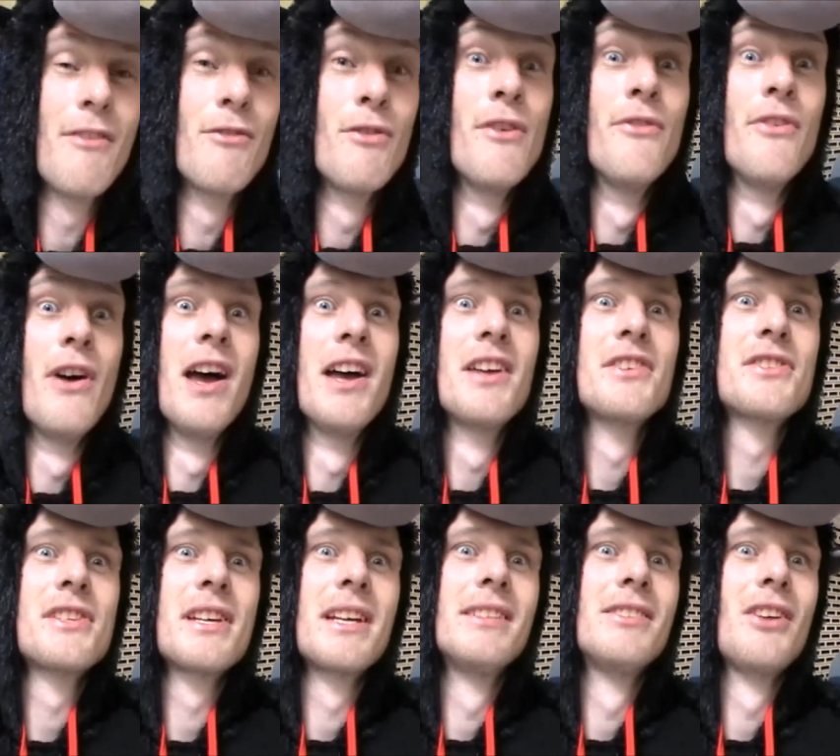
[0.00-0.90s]

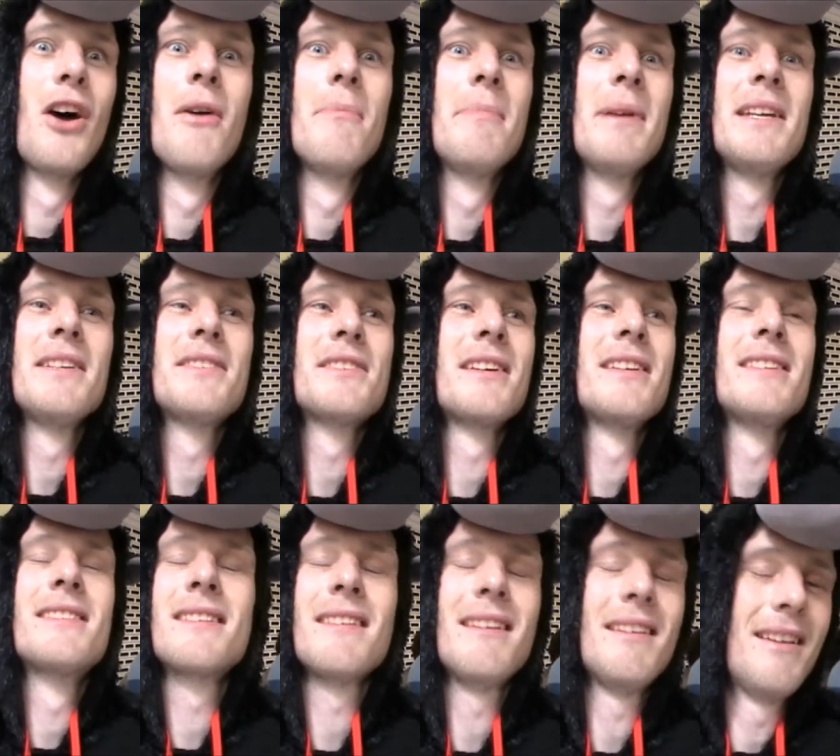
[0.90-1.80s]
reversing
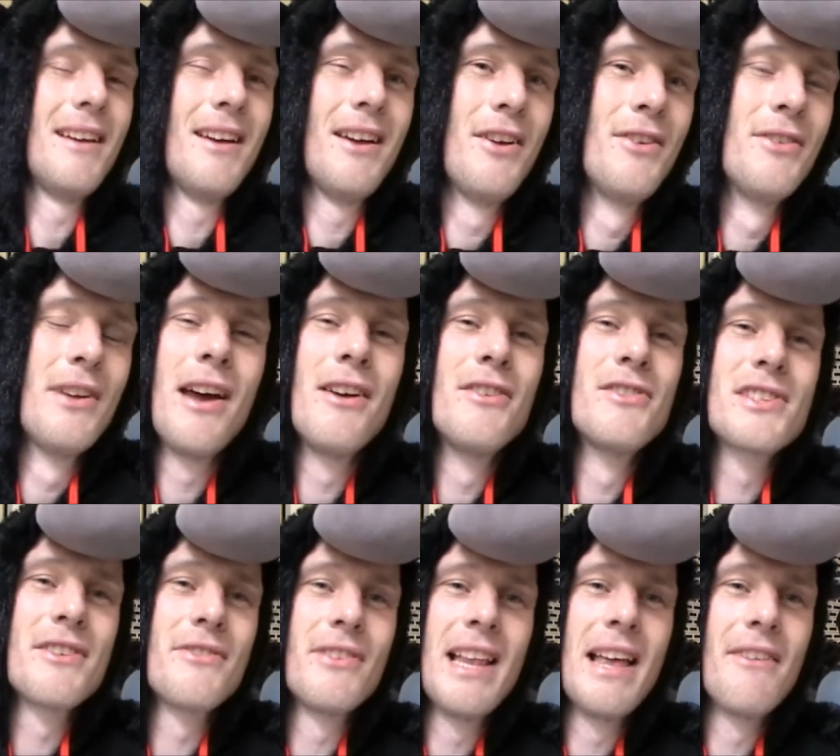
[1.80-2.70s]
diabetes, who
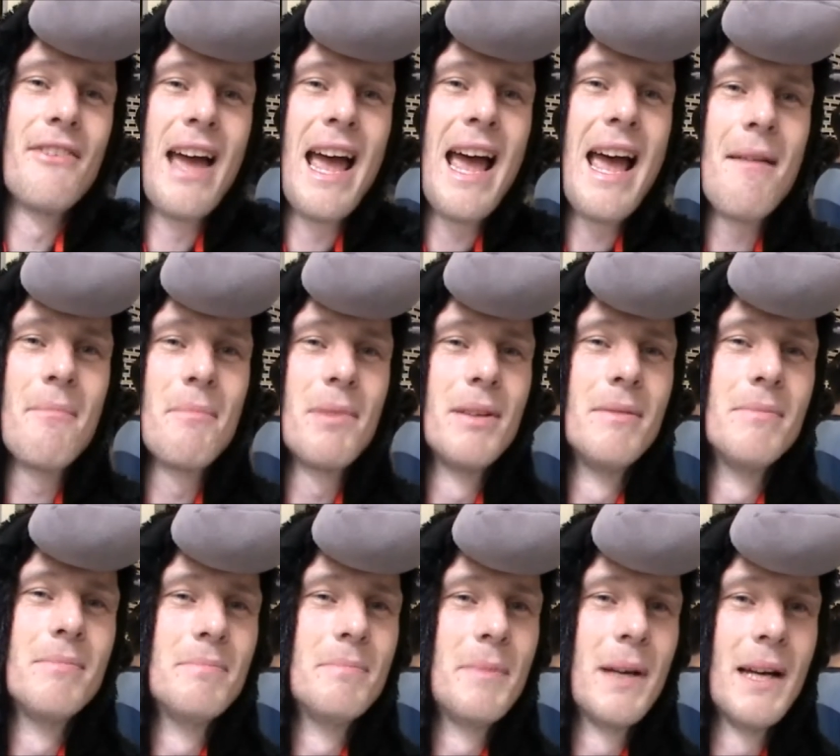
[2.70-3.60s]
knows if it'll ever happen.